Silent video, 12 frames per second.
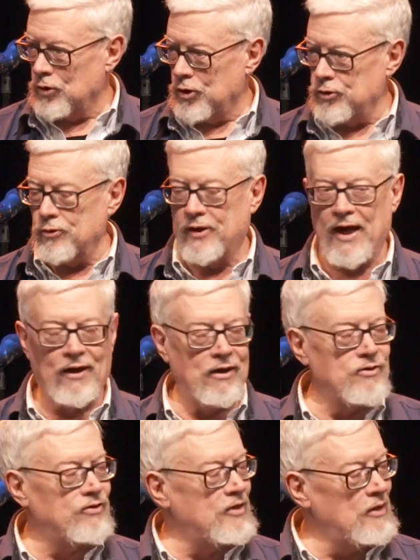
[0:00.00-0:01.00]
You
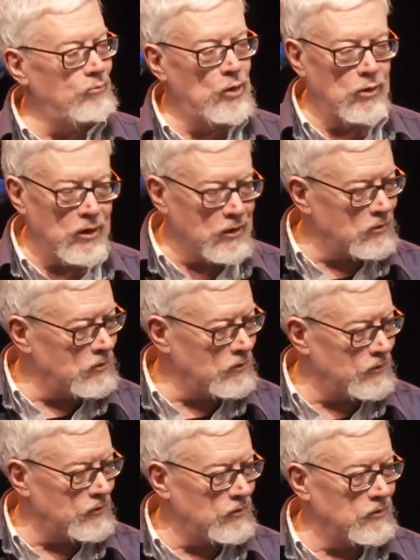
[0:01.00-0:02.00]
cannot see
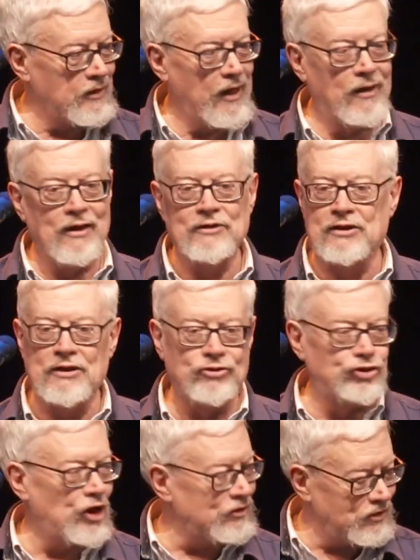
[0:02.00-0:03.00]
miracles. You cannot see
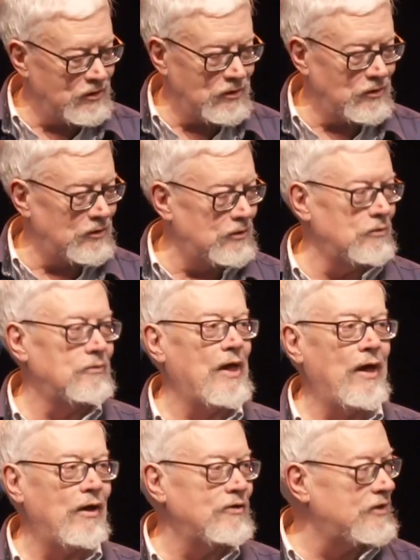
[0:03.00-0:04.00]
justice. You
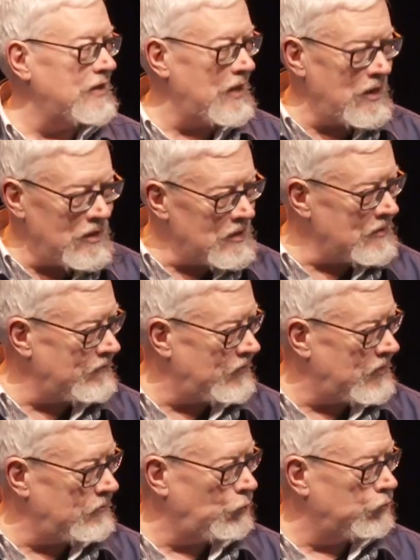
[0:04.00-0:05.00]
cannot see any of
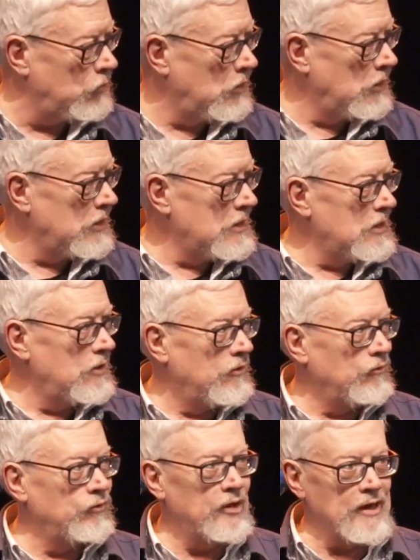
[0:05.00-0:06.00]

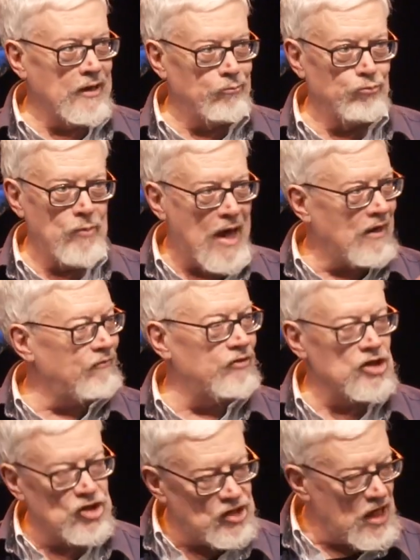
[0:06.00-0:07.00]
the
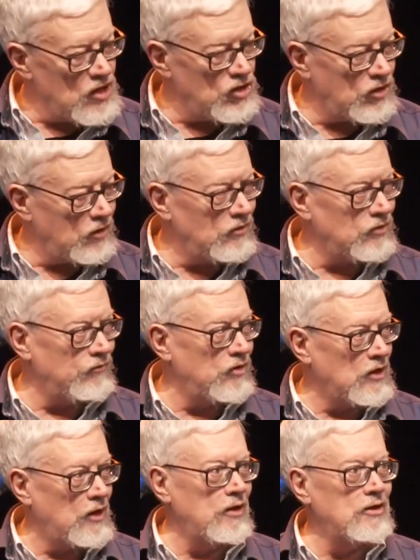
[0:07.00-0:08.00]
manifestations of the
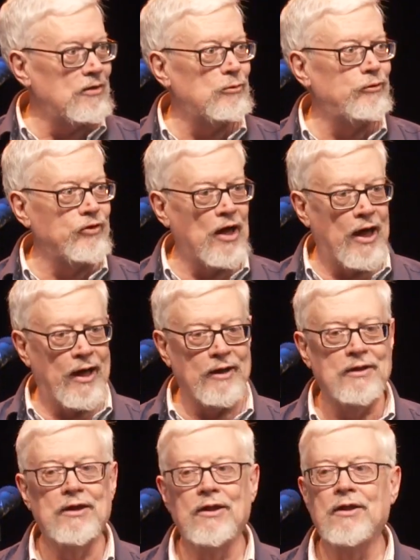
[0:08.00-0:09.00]
kingdom of God
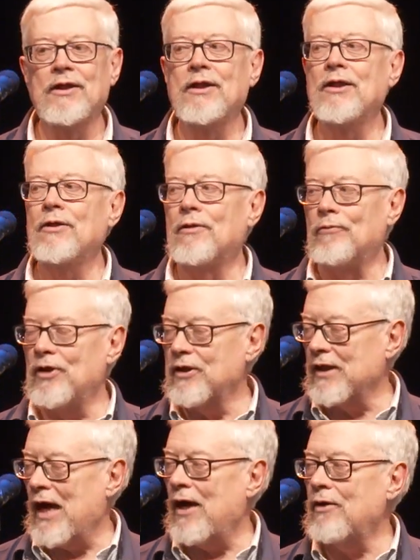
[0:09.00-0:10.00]

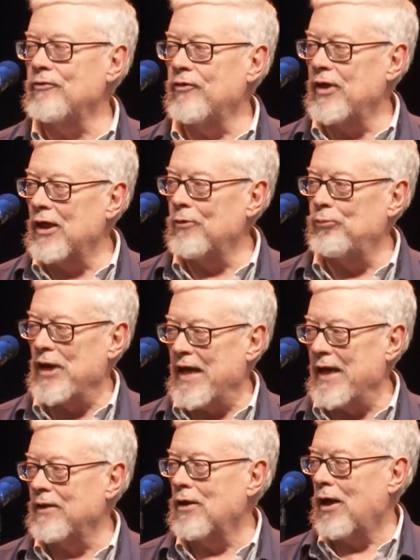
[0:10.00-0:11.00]
without there
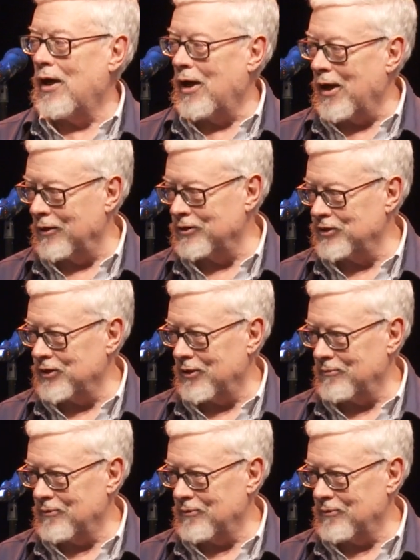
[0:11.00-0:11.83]
being hardship